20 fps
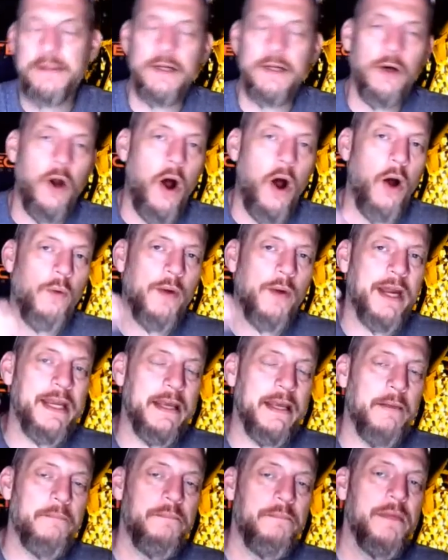But there are
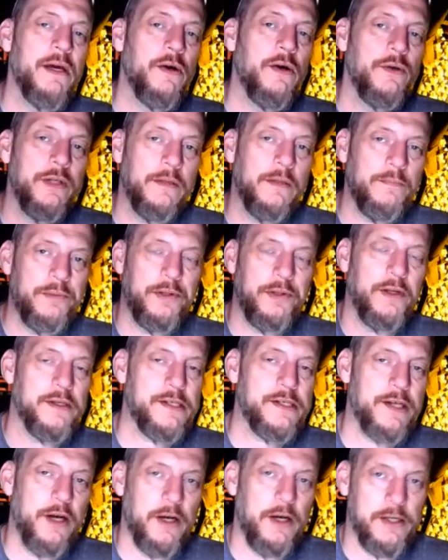already a million
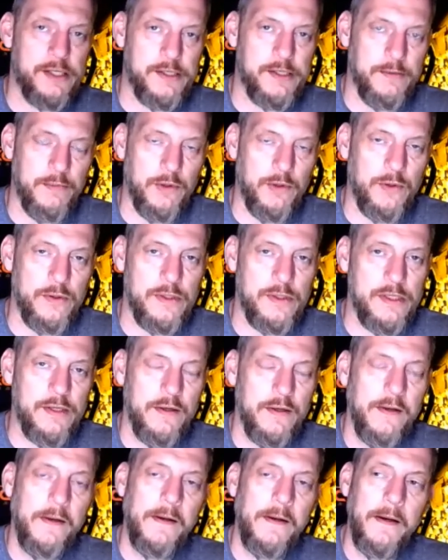plus
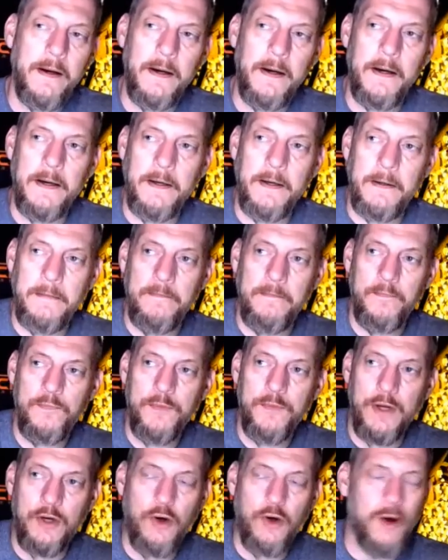customers
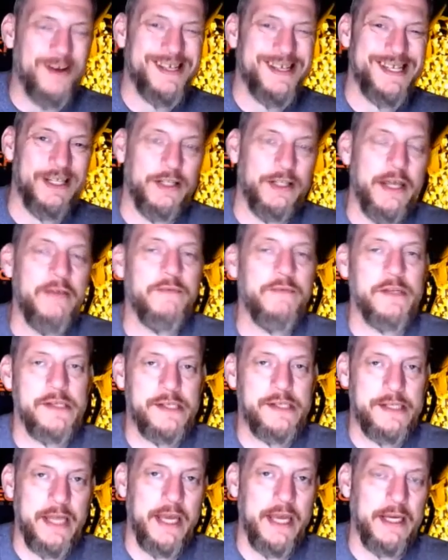um, across
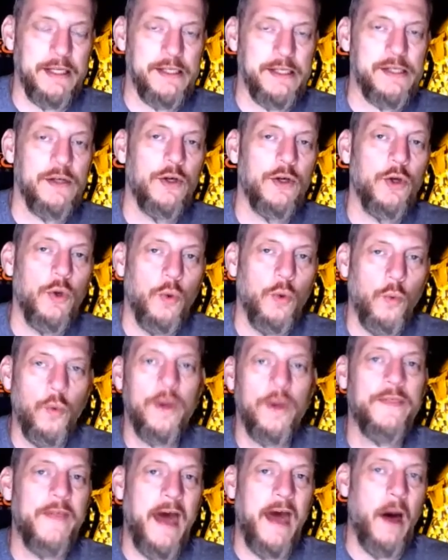eleven states
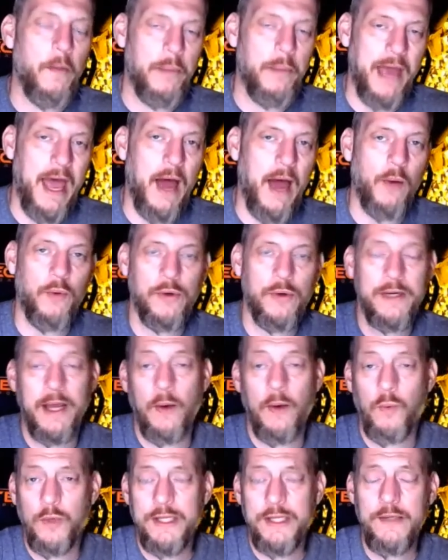without power.
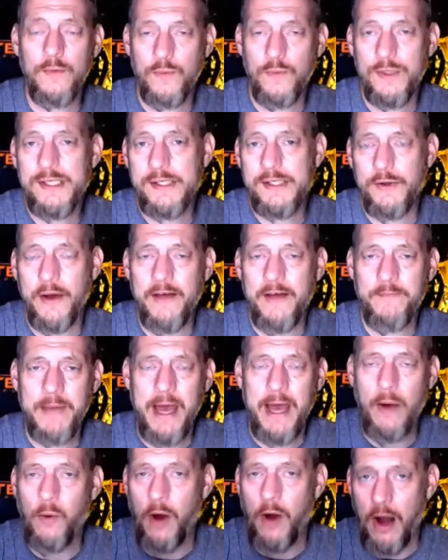Now, we, we still have
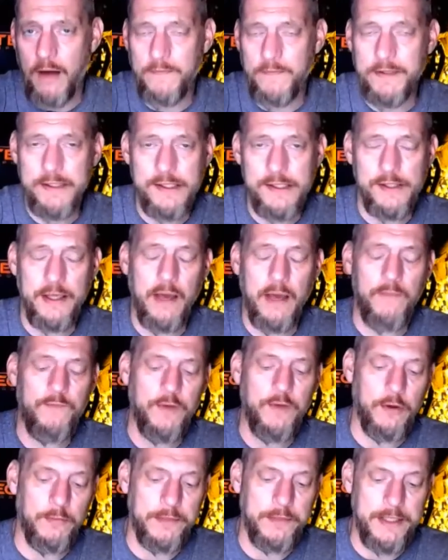power. Obviously,
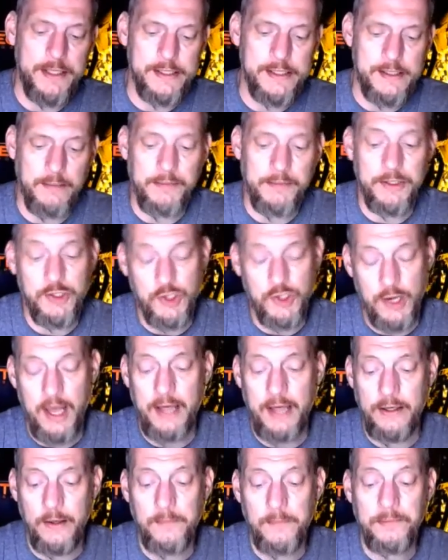I'm filming this. I'm going to
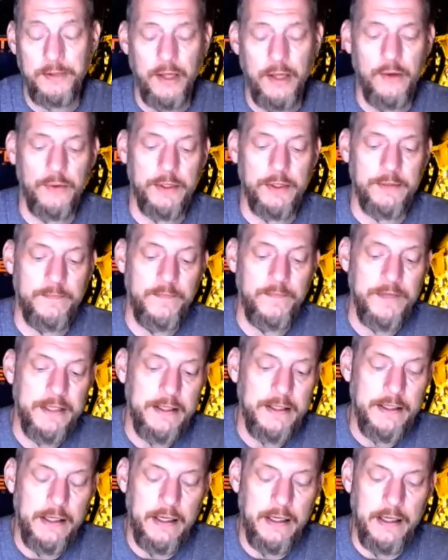try and upload it,
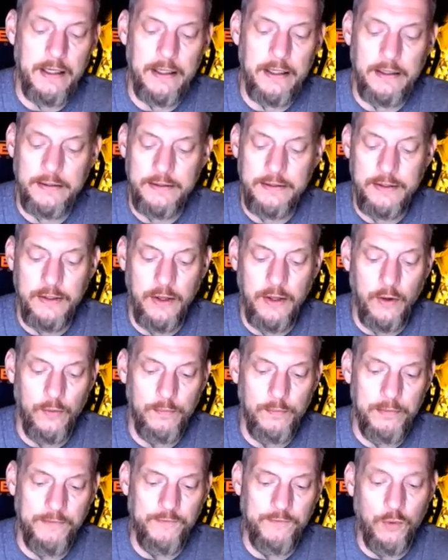uh, you
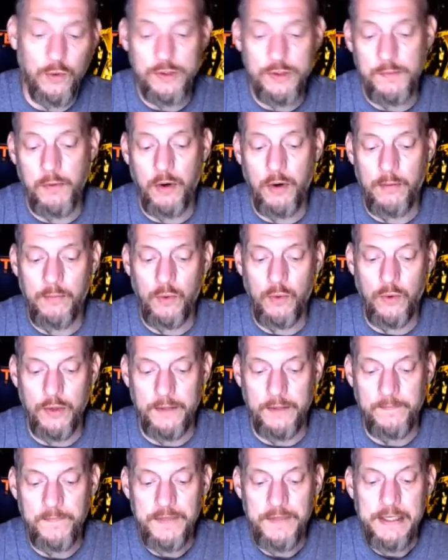know, before tomorrow
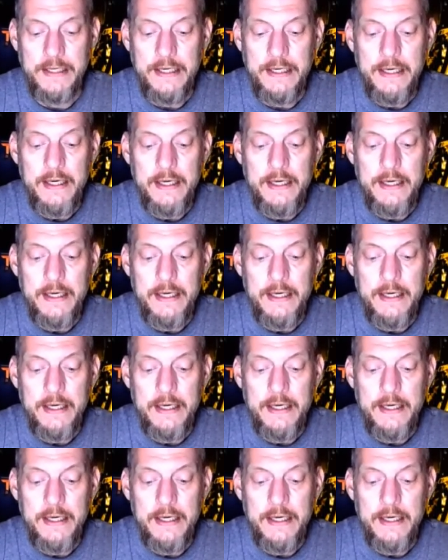morning.